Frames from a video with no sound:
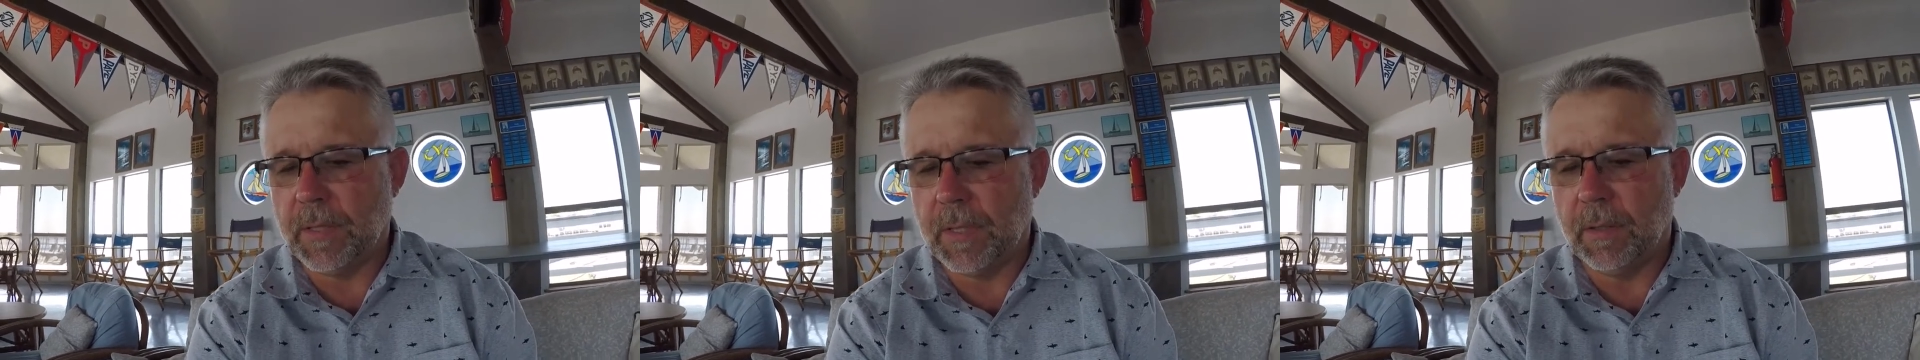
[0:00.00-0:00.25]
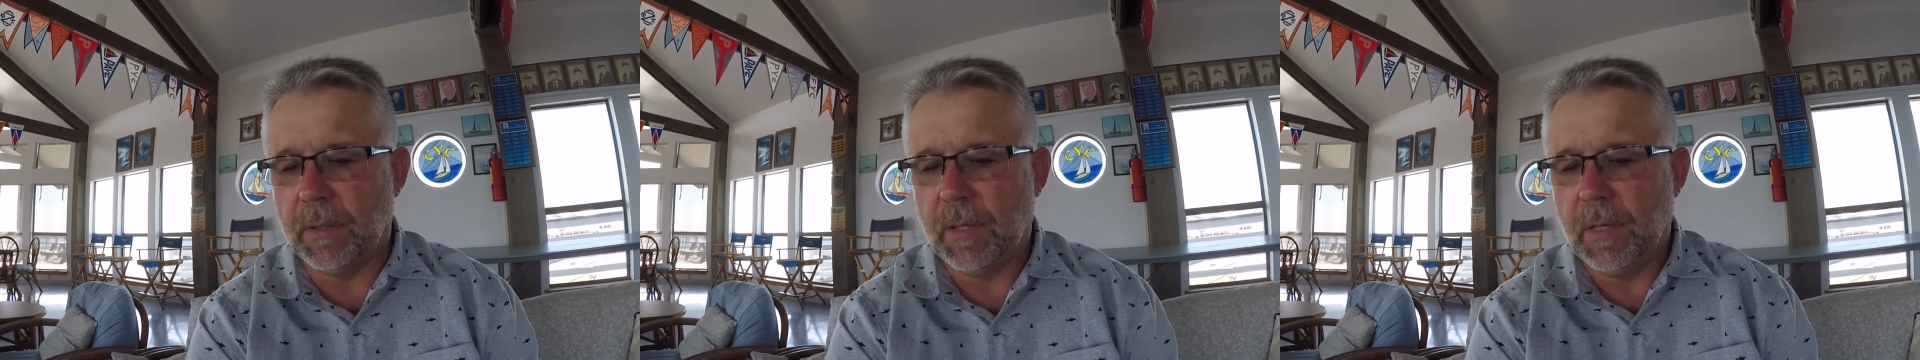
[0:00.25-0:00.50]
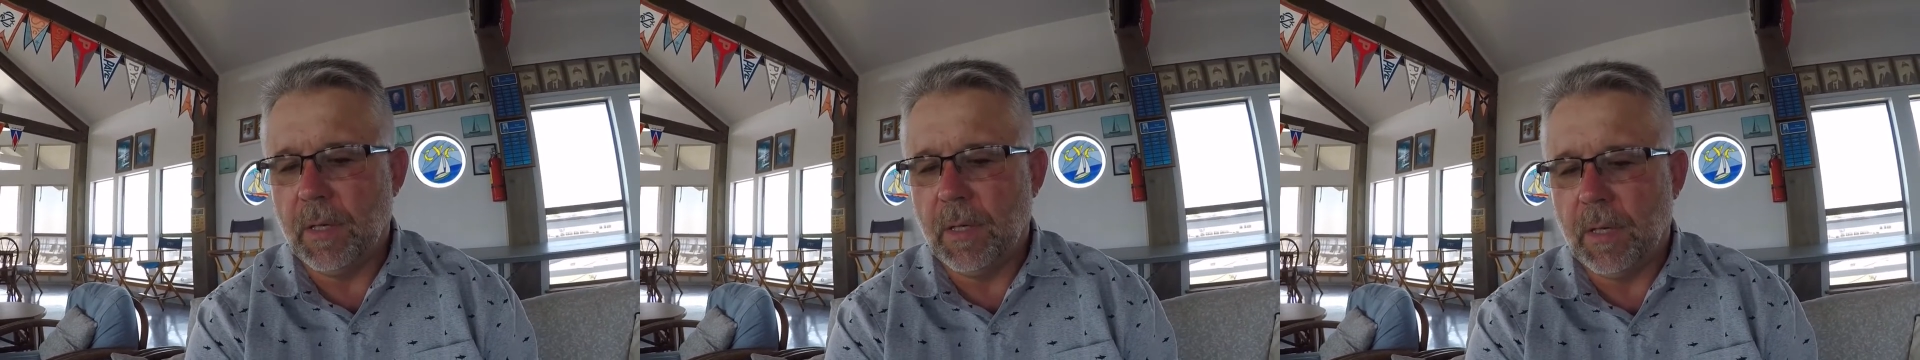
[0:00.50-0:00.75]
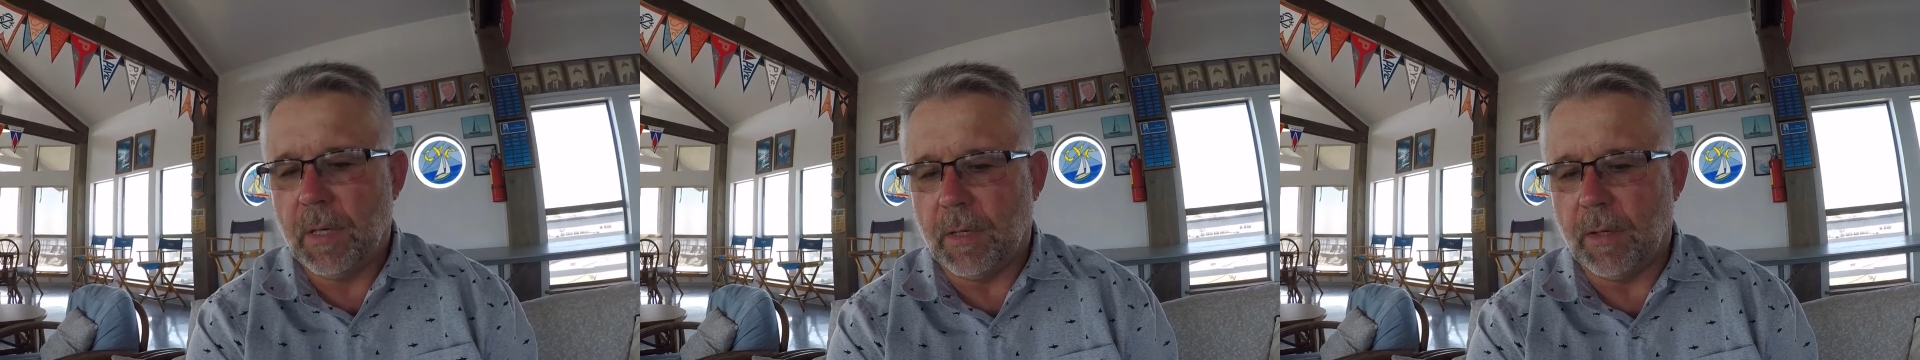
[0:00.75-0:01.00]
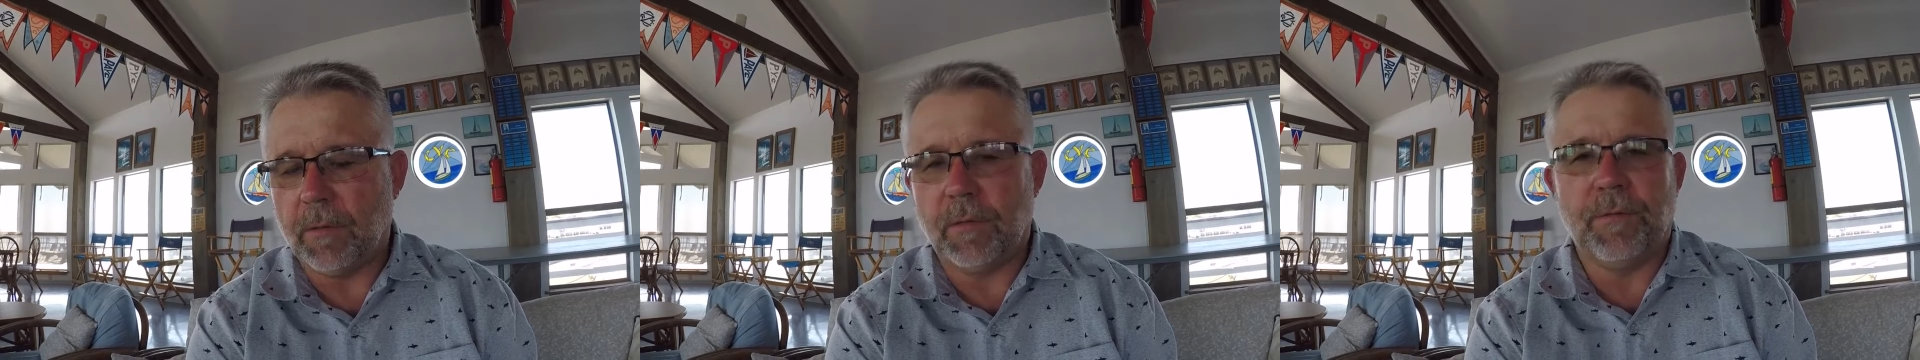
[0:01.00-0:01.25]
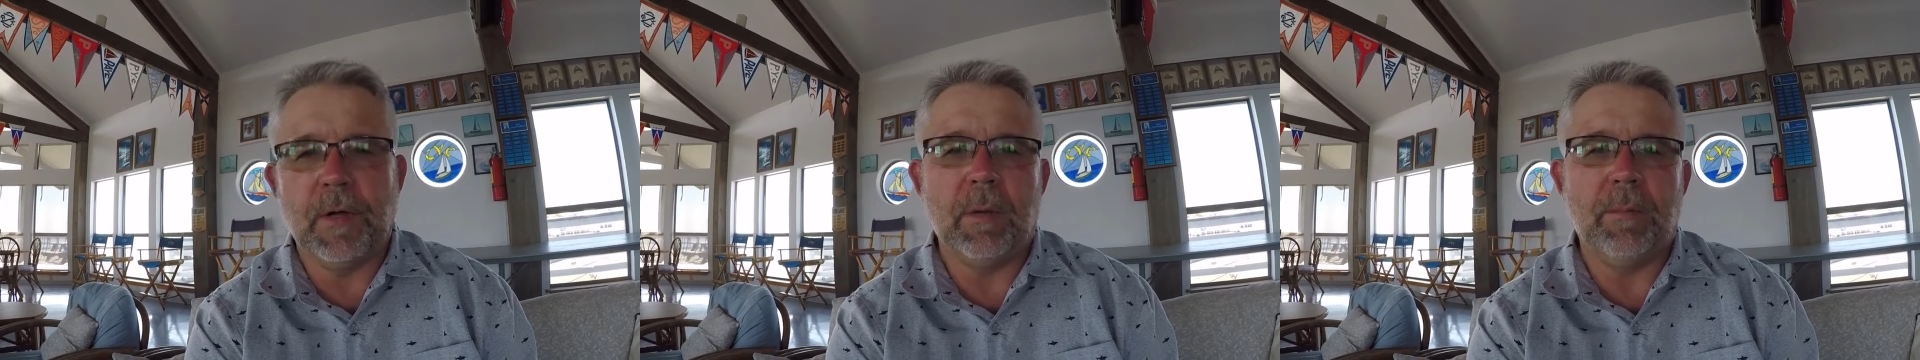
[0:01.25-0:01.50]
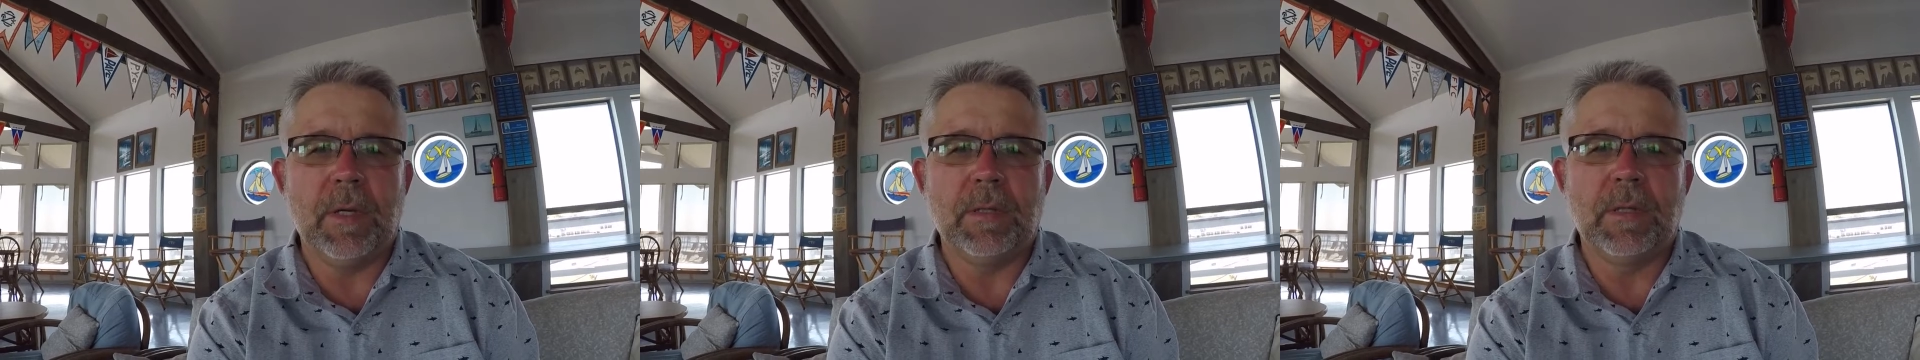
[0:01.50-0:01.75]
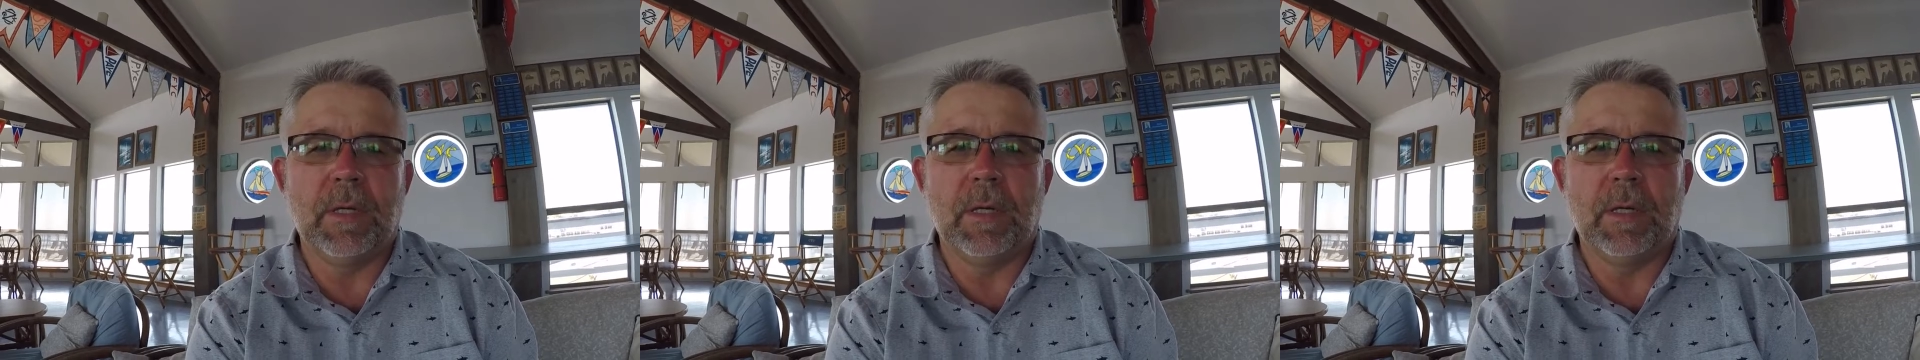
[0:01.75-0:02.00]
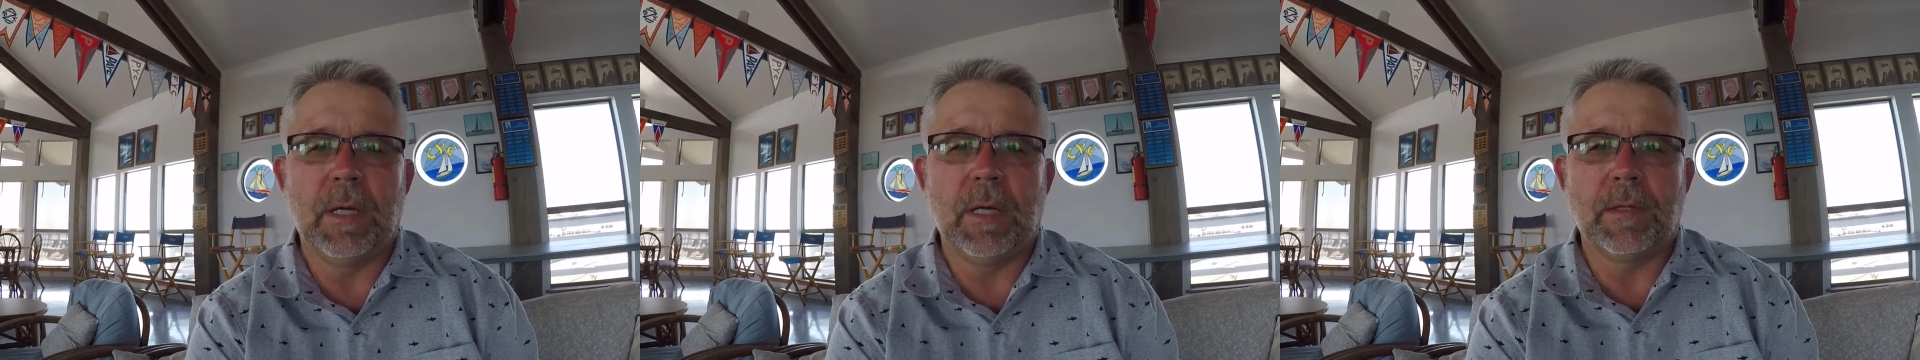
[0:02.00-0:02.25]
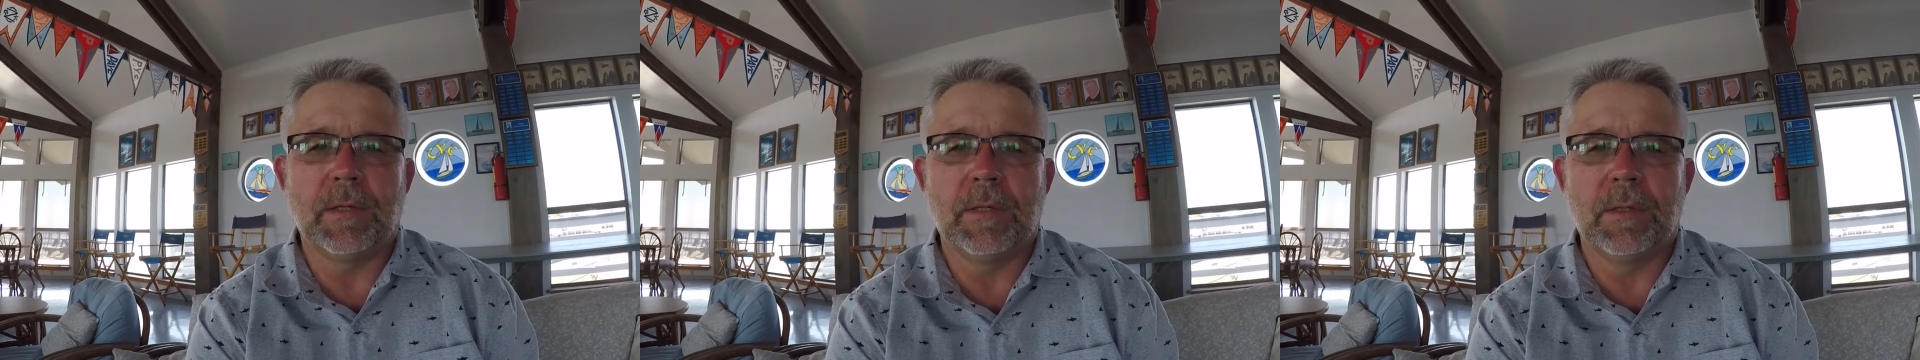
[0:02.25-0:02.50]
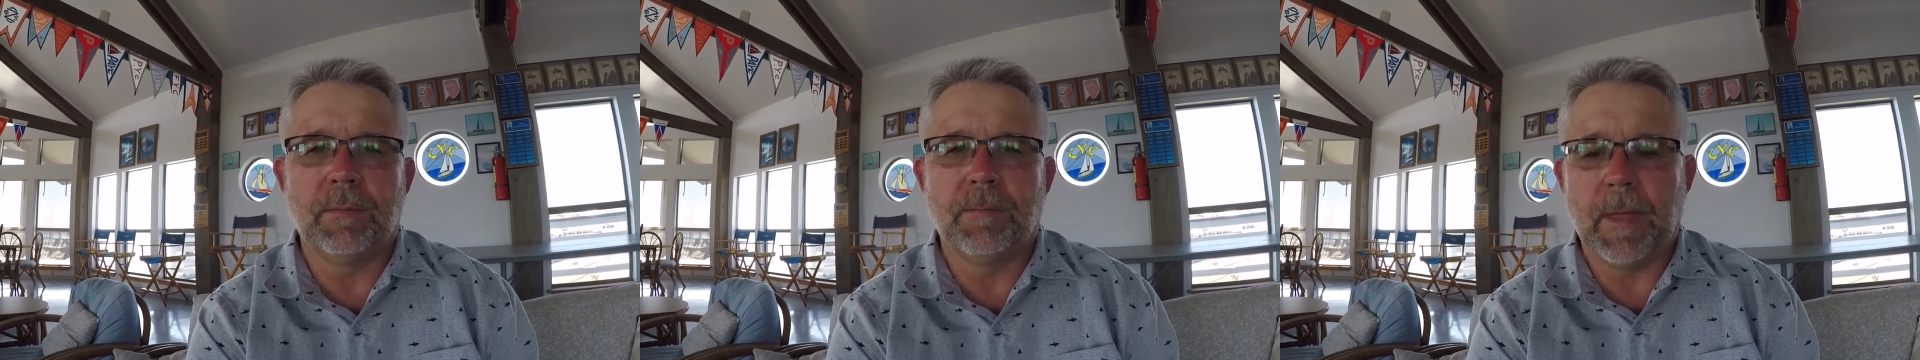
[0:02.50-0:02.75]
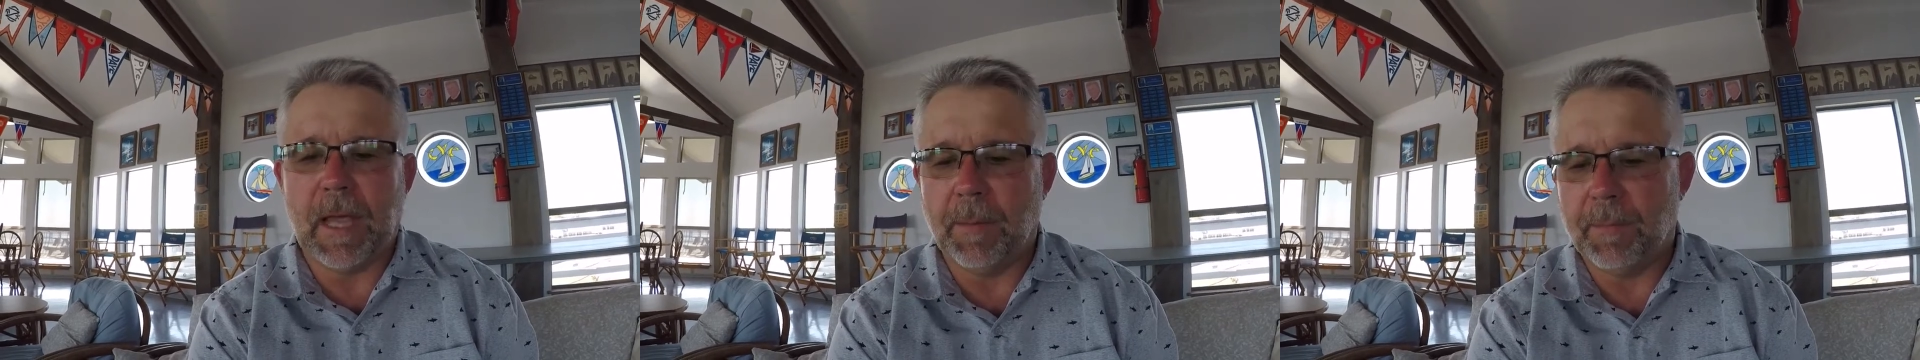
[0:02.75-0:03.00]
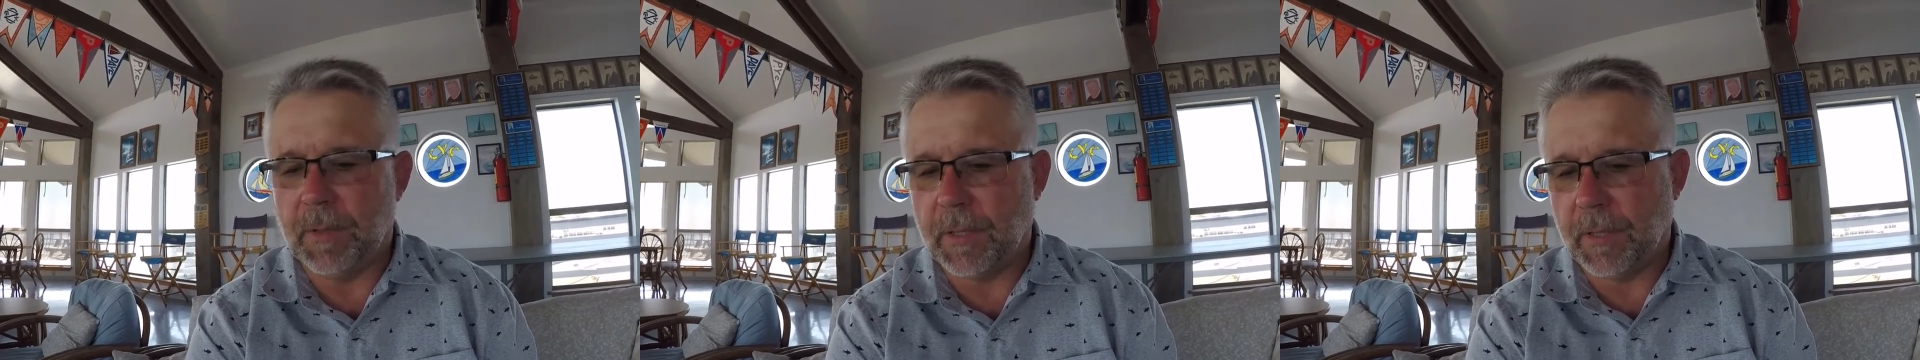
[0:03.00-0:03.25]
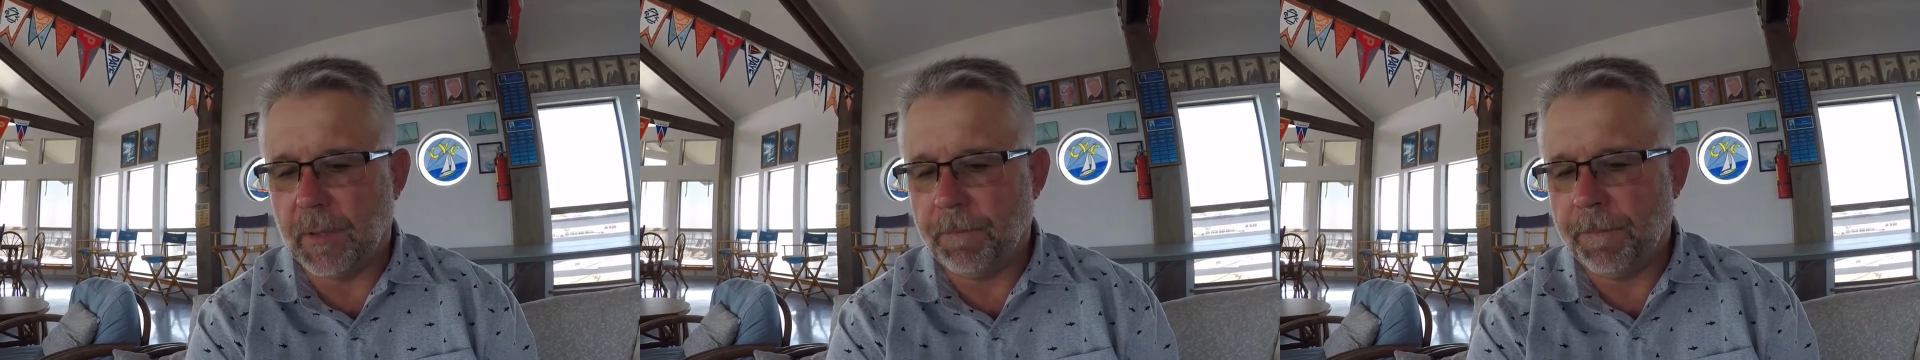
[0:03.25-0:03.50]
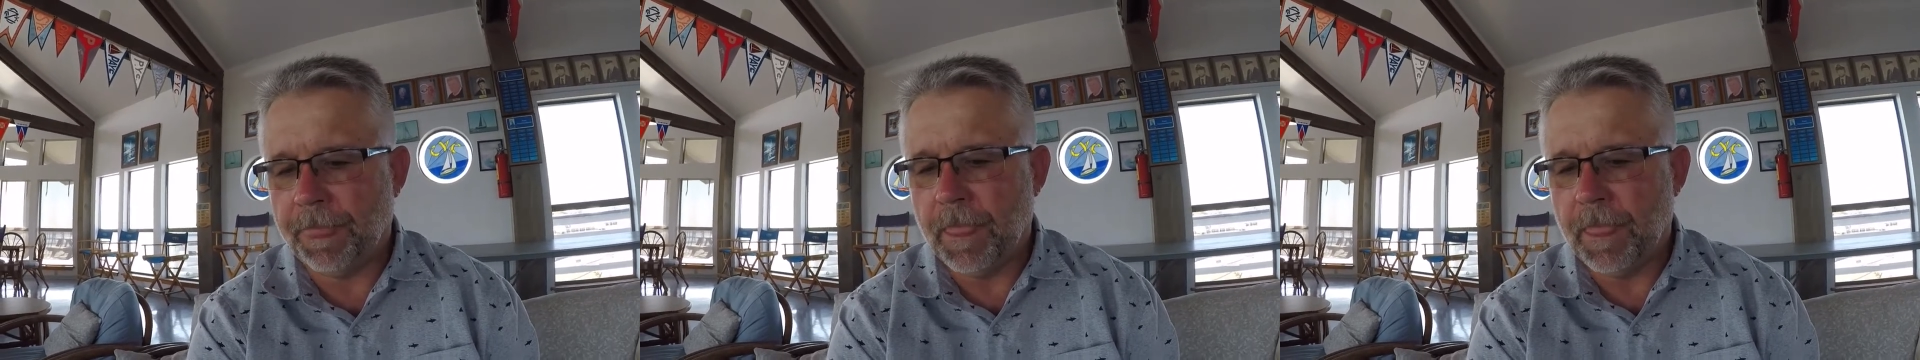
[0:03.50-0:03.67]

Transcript: And another development has happened here.